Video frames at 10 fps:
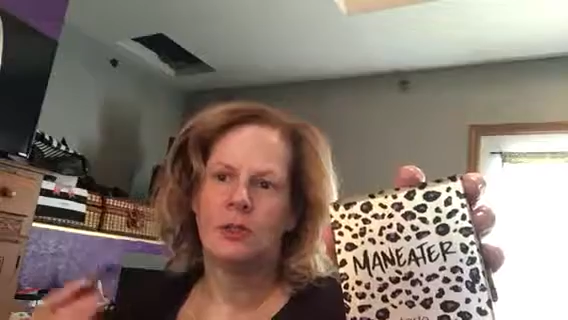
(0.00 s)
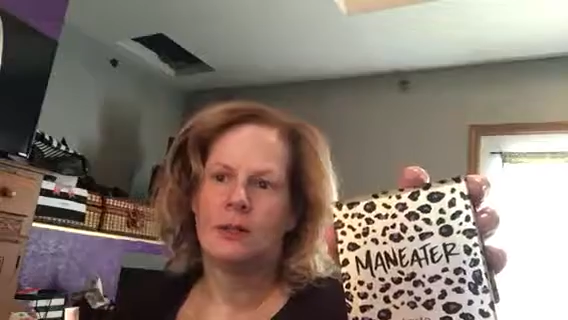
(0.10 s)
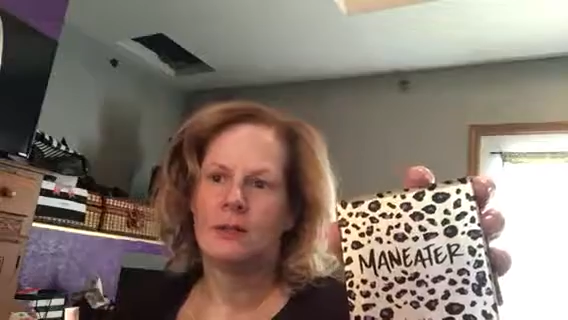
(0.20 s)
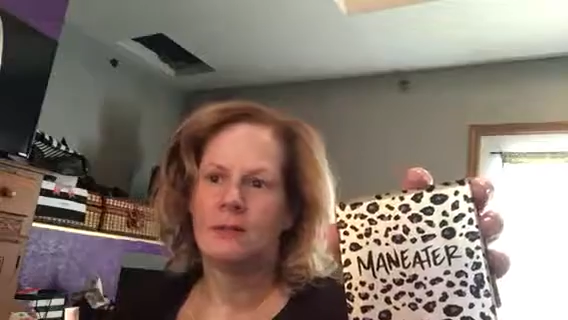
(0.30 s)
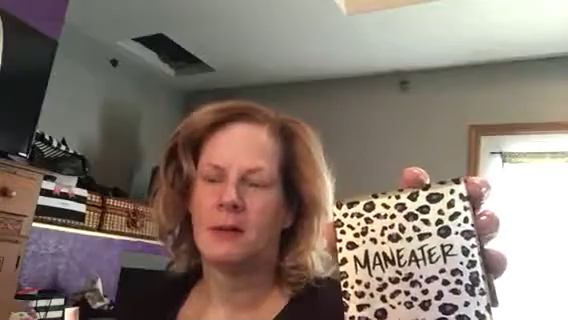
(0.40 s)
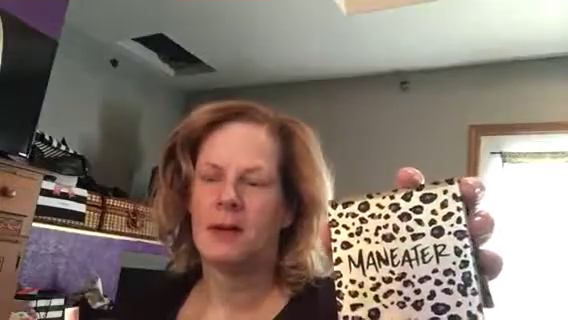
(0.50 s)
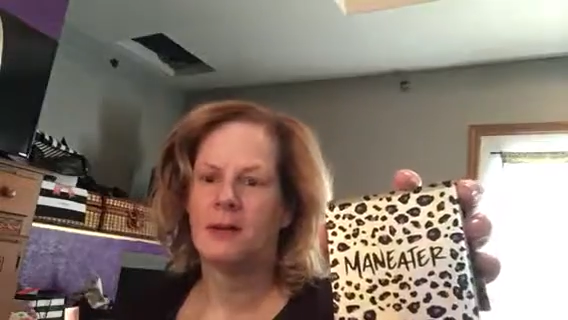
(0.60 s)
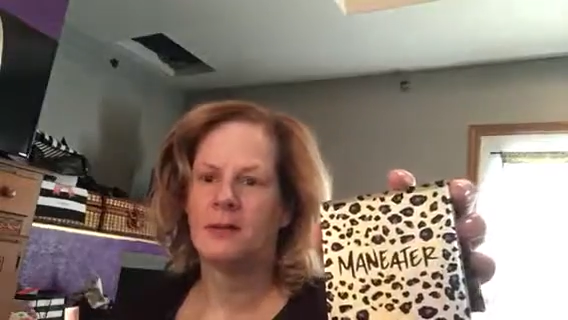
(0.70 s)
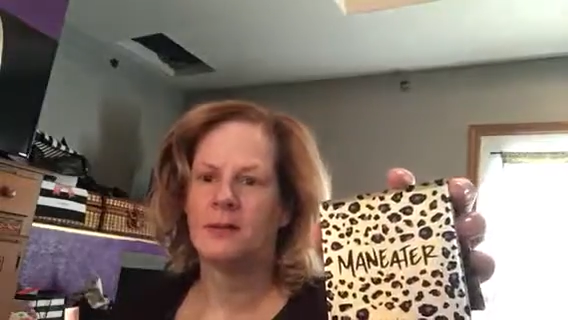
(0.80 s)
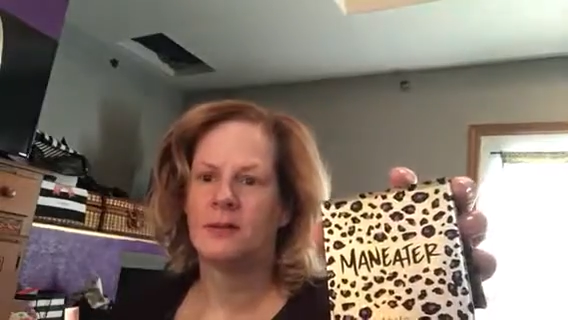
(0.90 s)

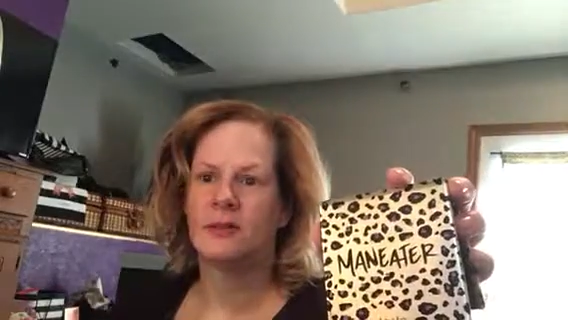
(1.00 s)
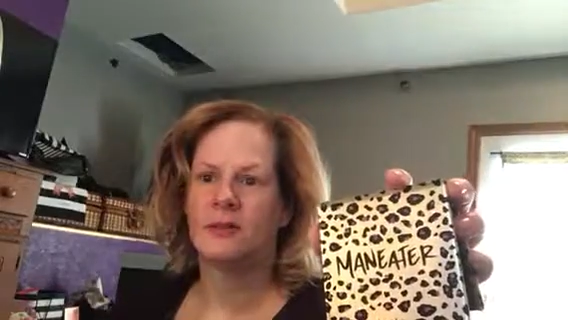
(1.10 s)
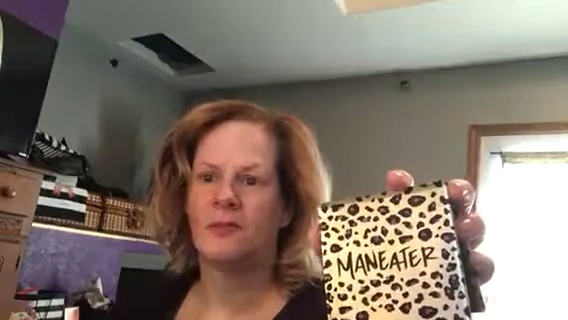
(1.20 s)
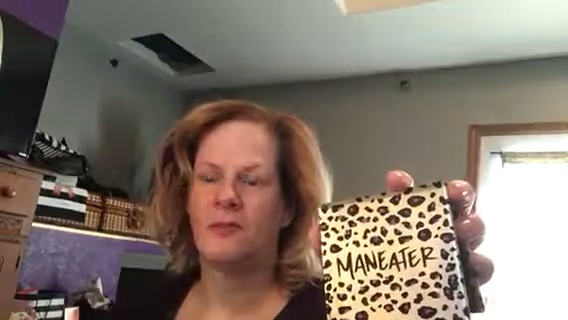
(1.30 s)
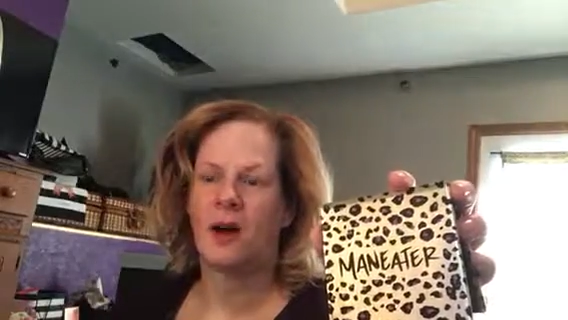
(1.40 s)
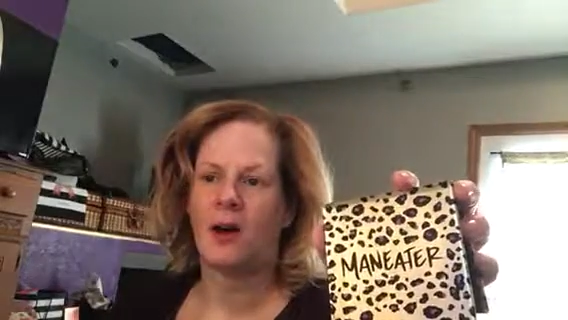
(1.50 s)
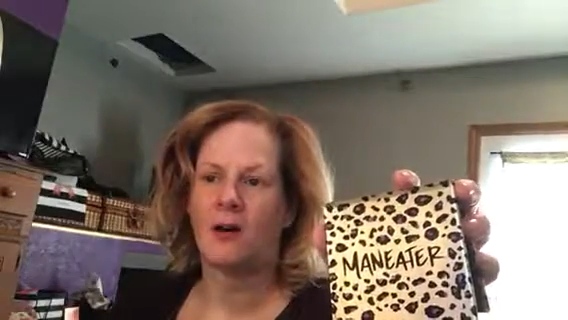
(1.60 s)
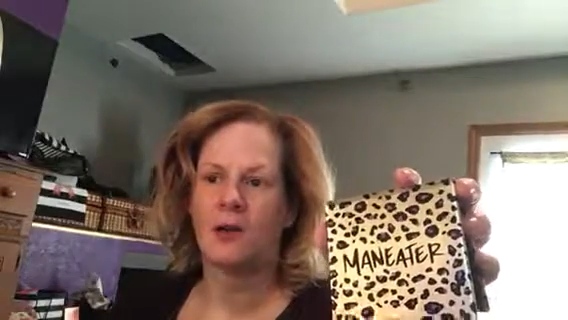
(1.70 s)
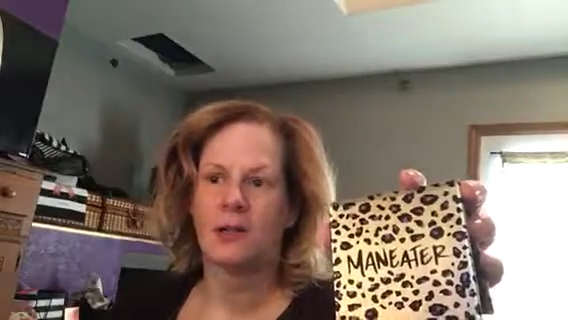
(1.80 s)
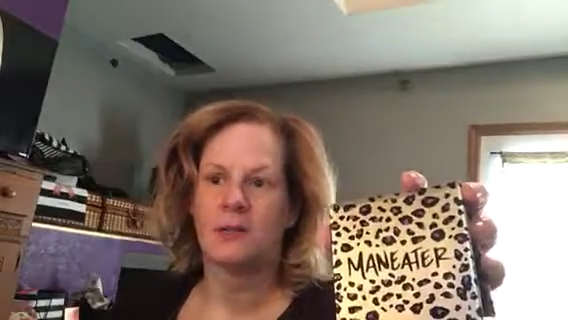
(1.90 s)
around
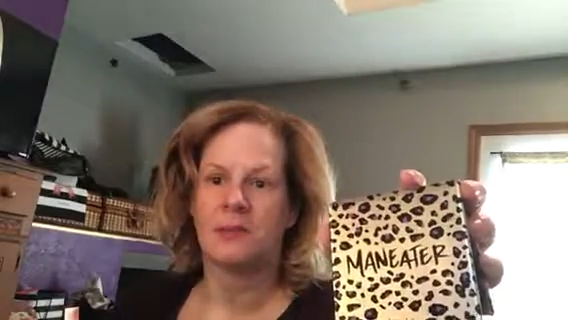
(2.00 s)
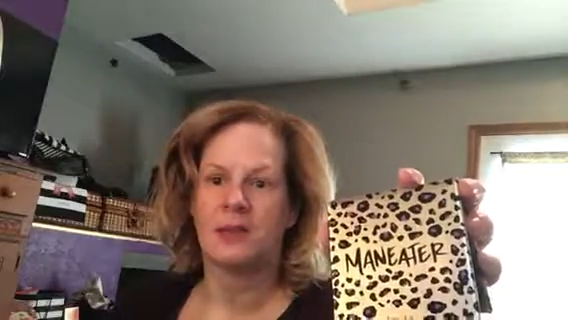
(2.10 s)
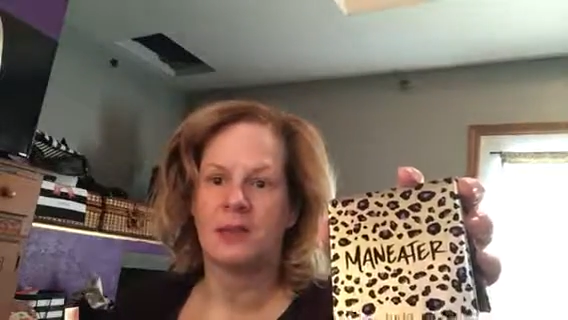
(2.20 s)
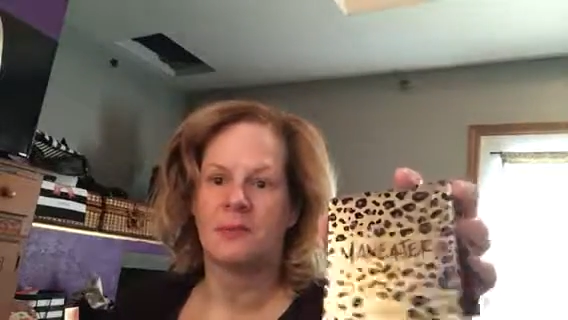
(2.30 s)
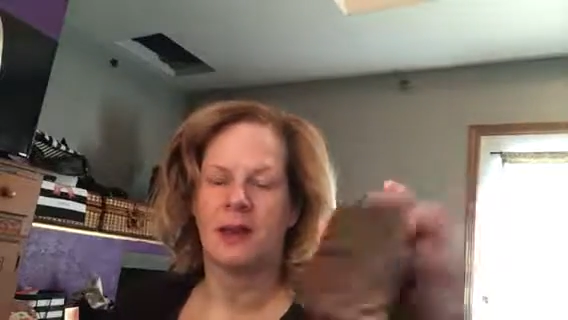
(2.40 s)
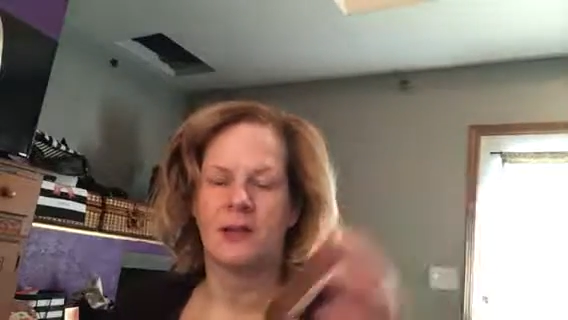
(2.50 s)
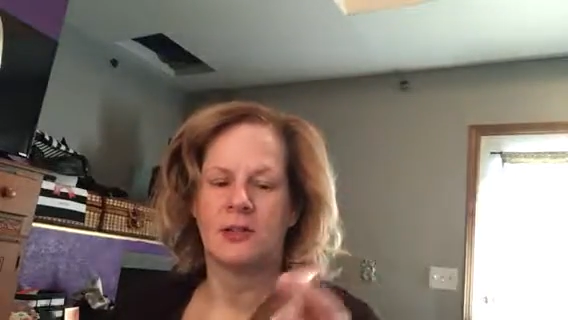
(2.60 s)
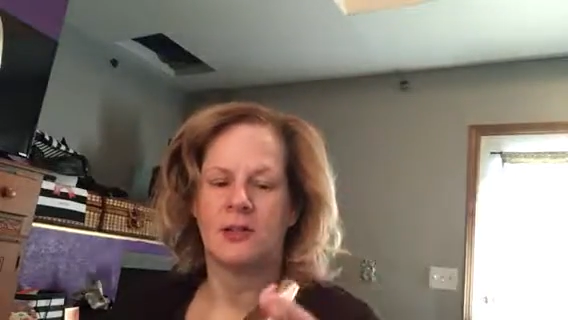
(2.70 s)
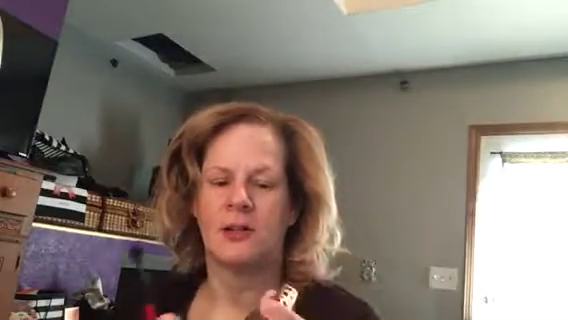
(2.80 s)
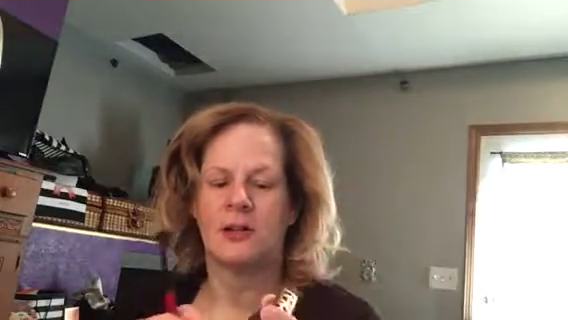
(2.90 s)
fall, Christmas of
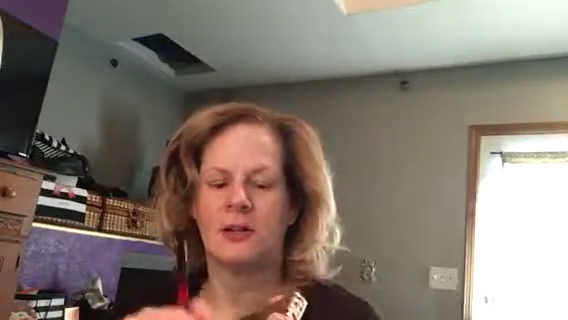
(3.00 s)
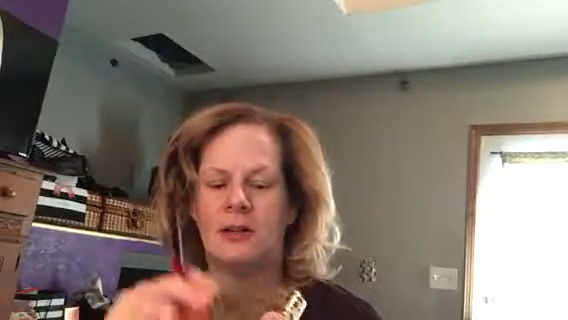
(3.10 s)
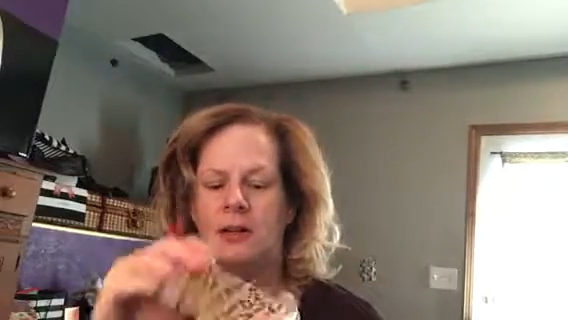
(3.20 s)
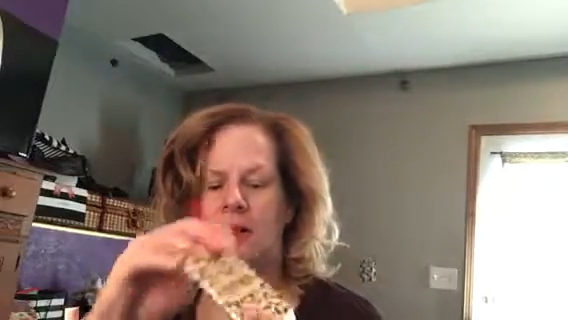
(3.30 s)
last year,